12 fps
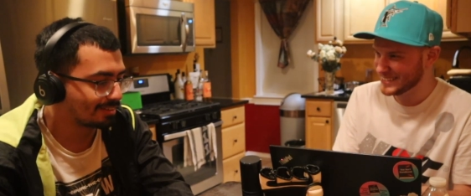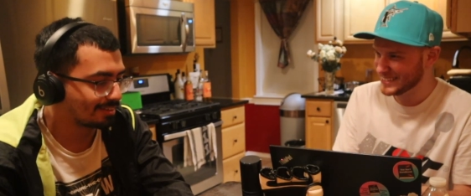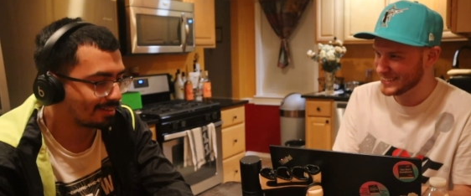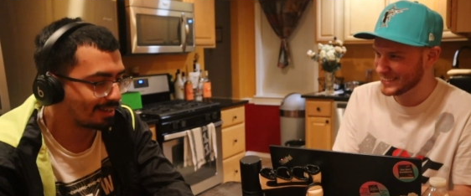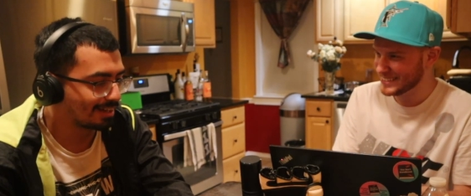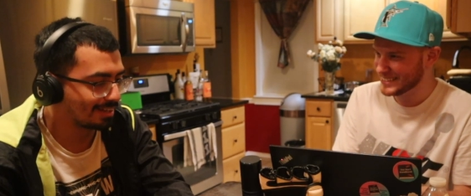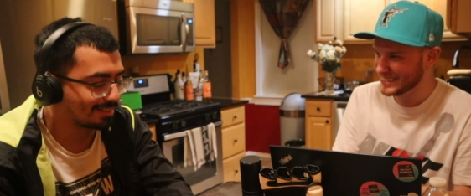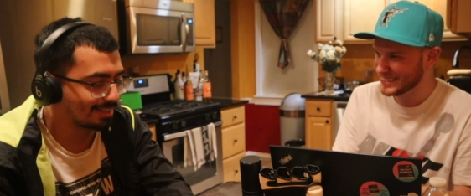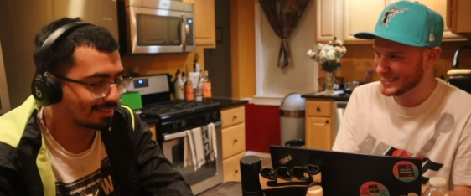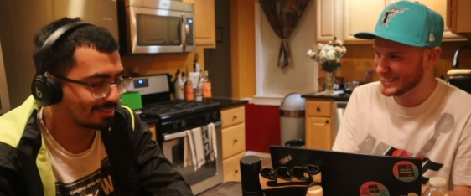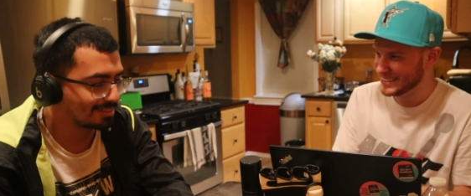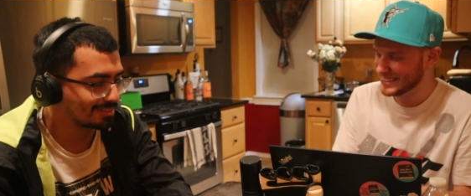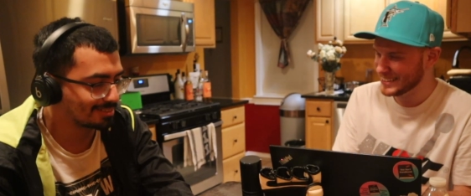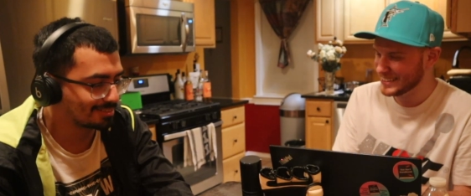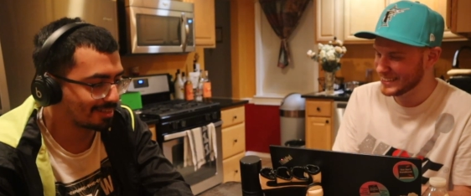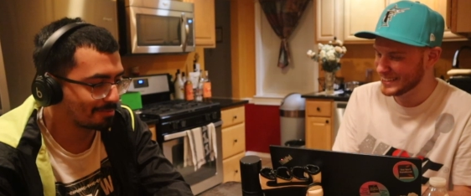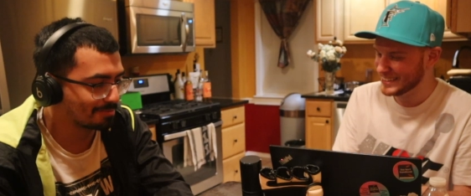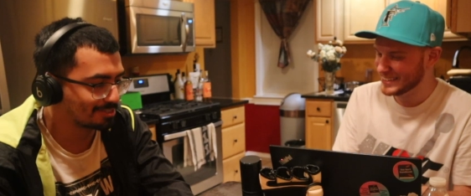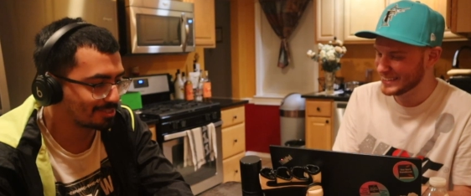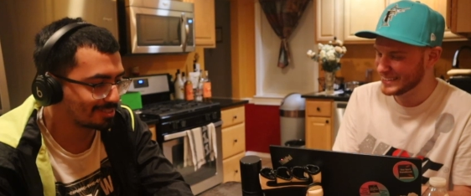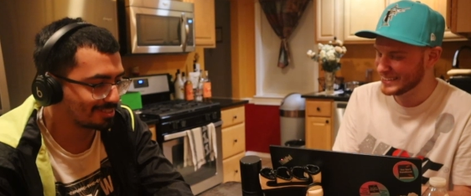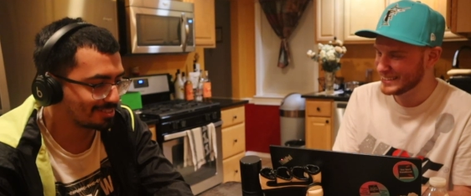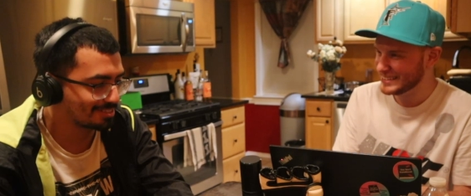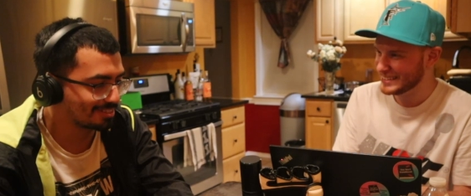Speaker 1: I, I guess I, I was just
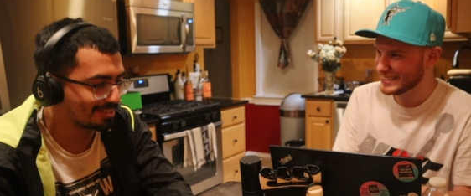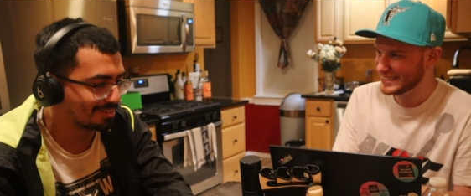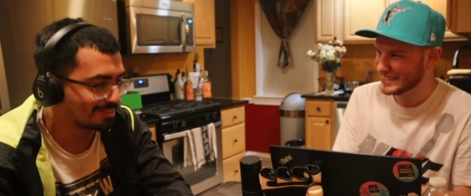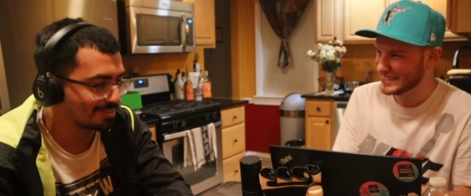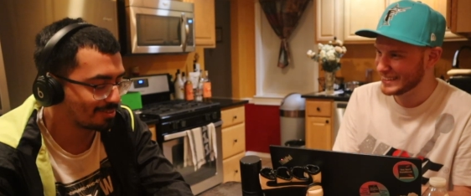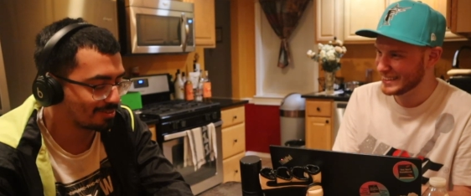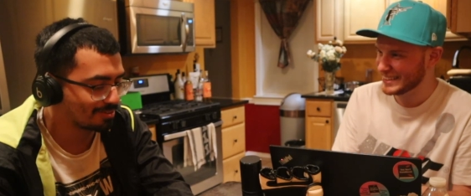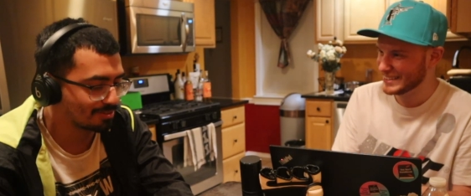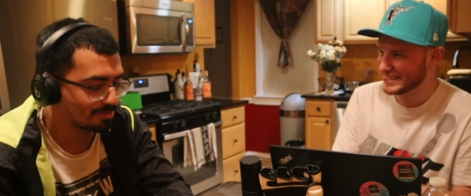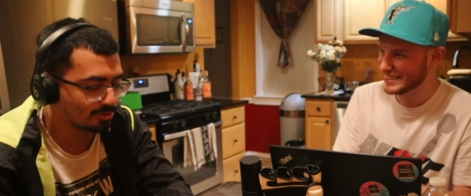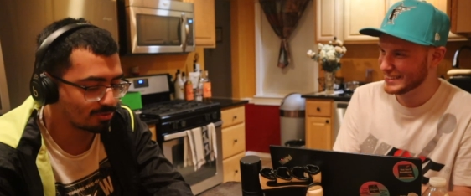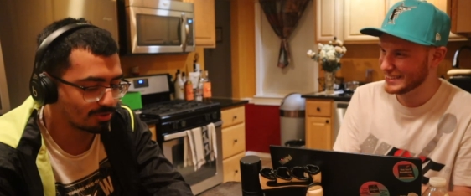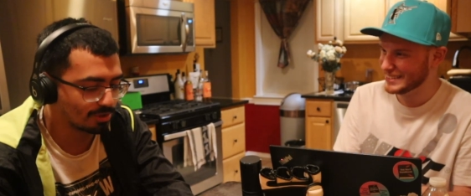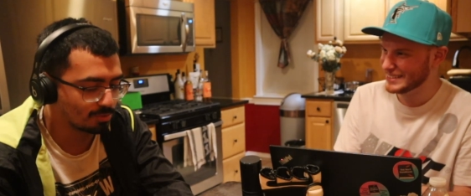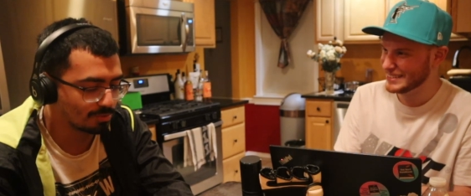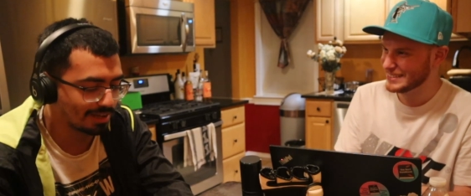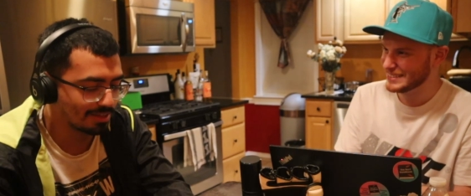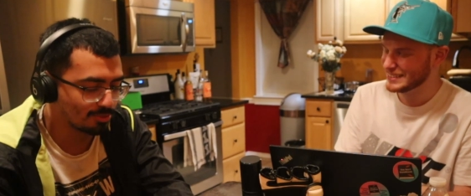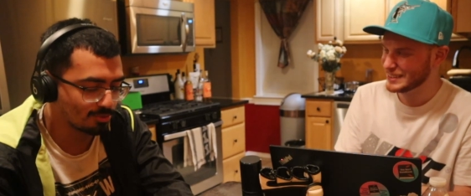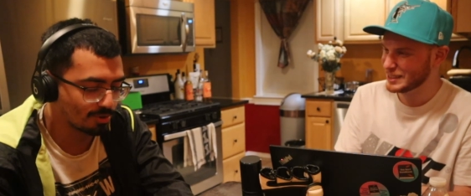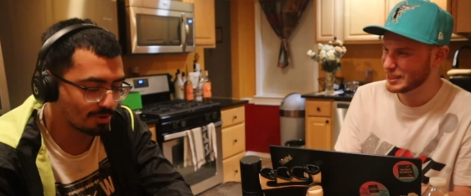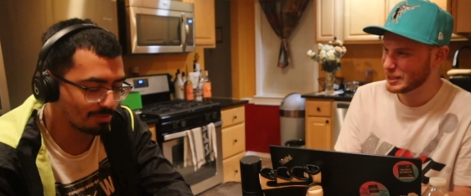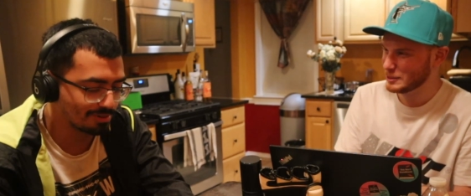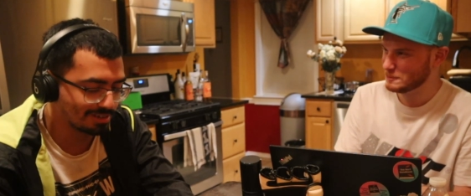gonna throw throw
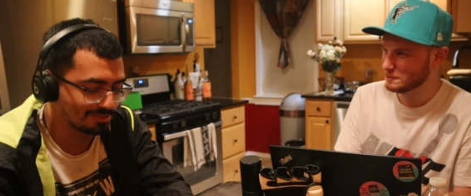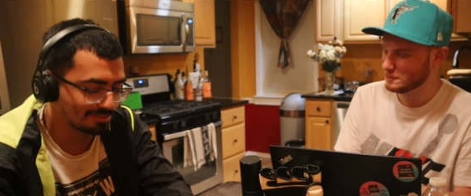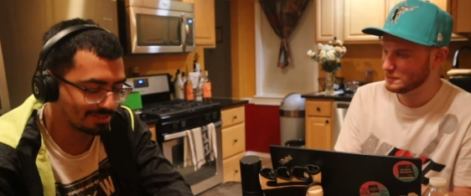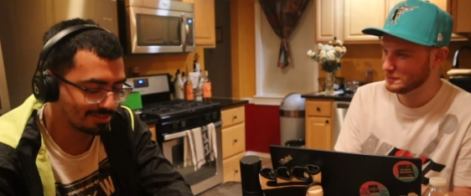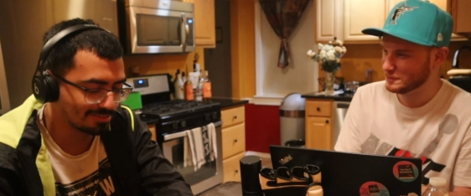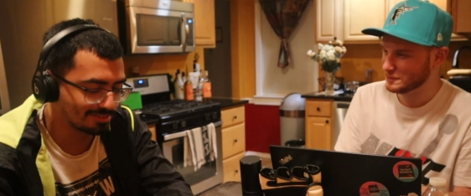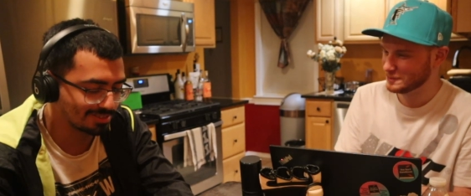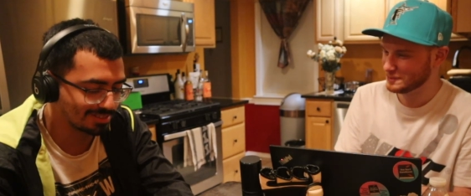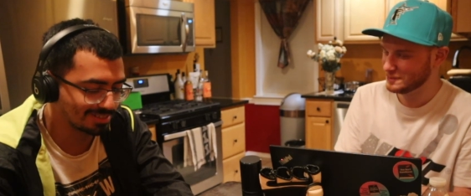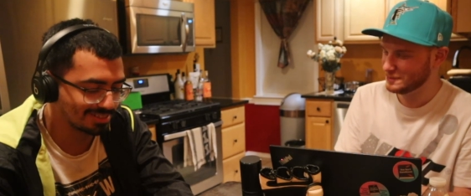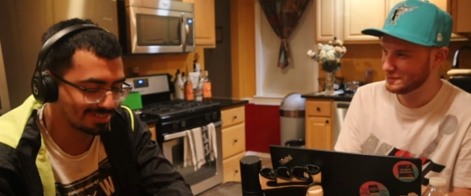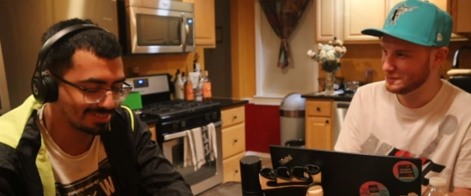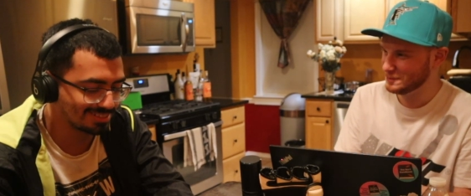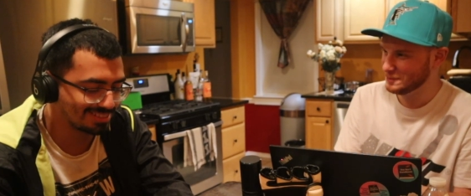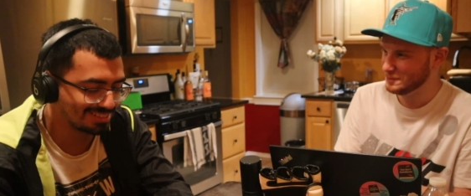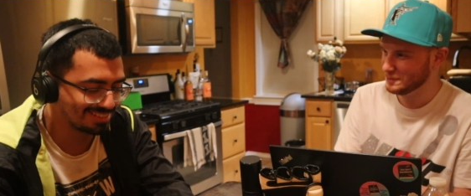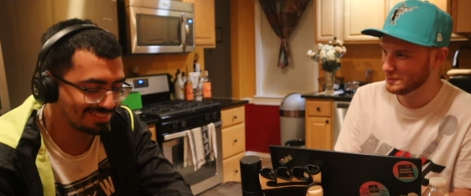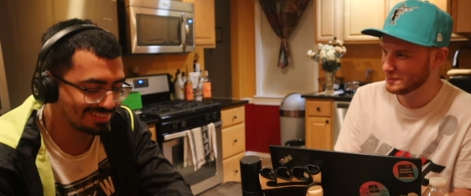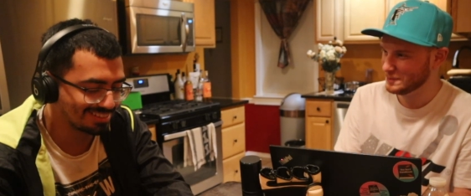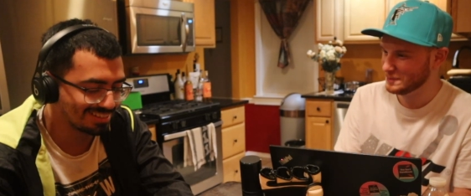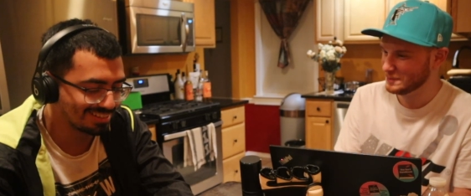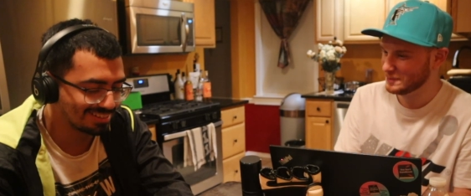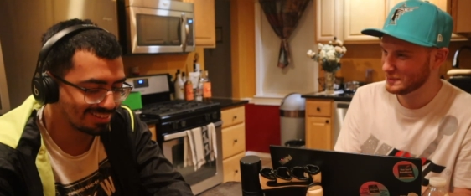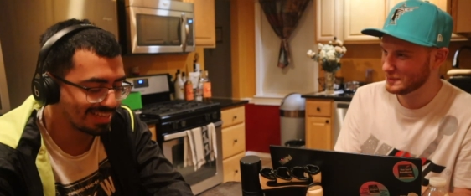one out there and say,
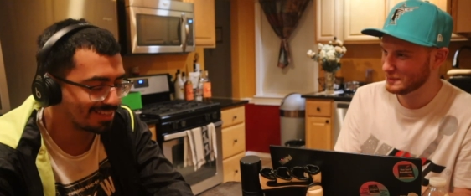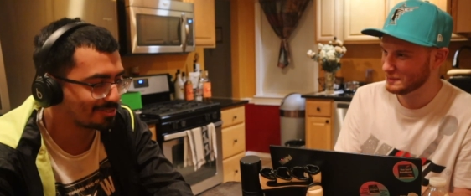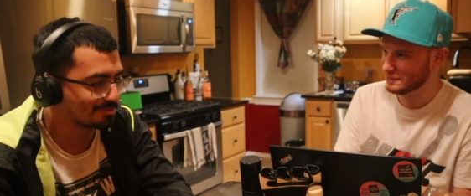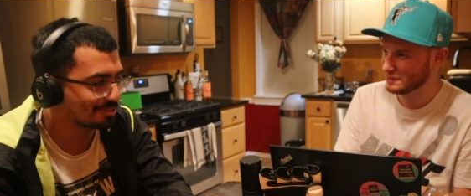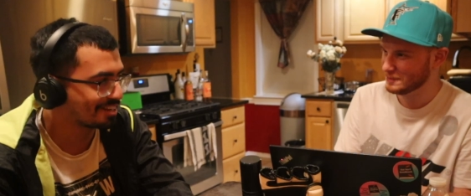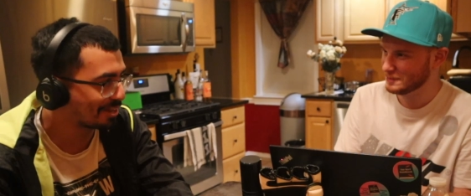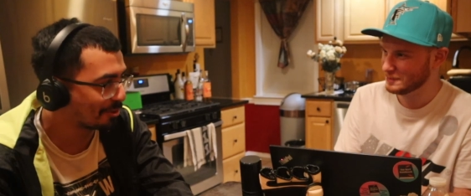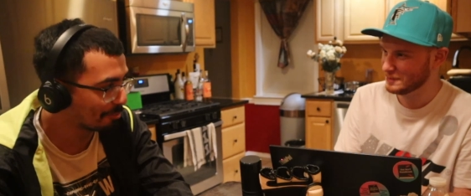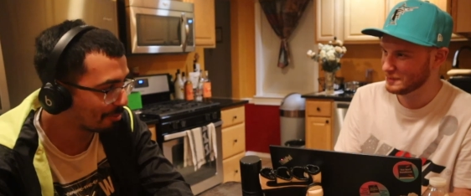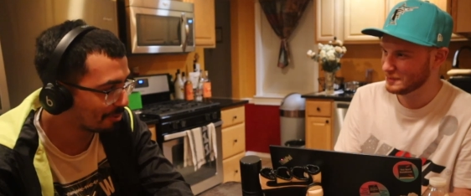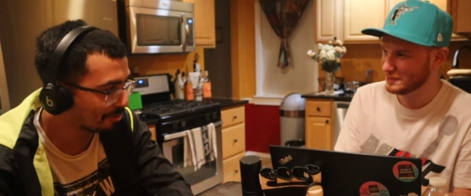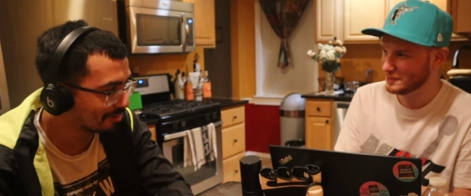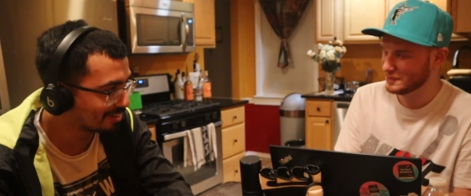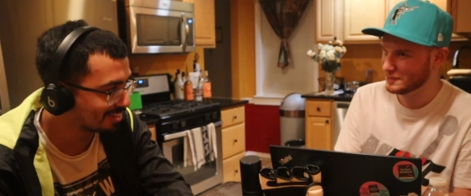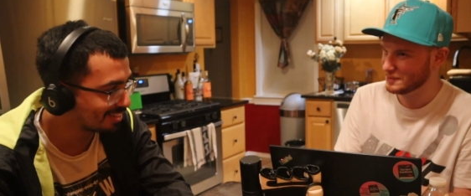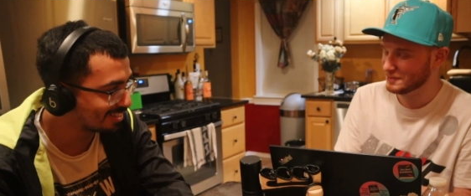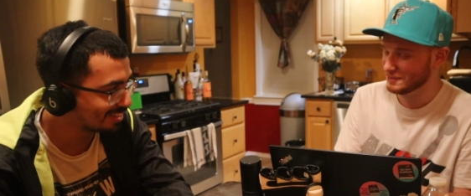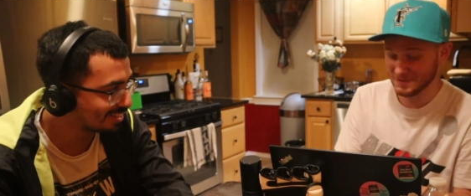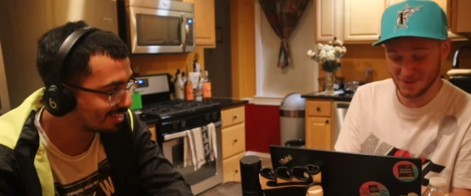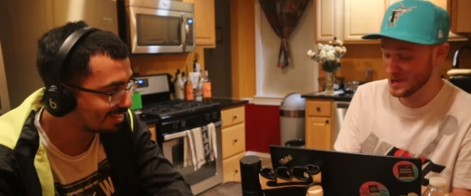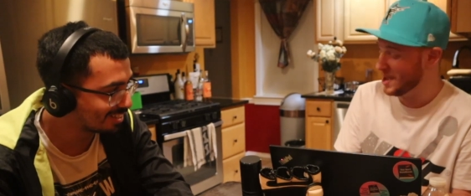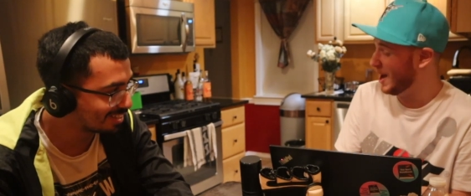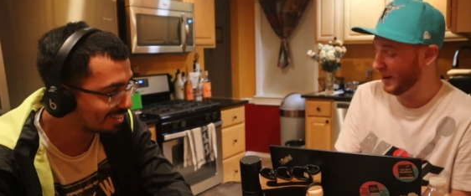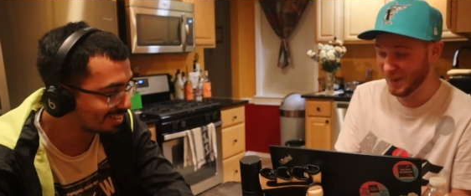is the word elbow in it? No,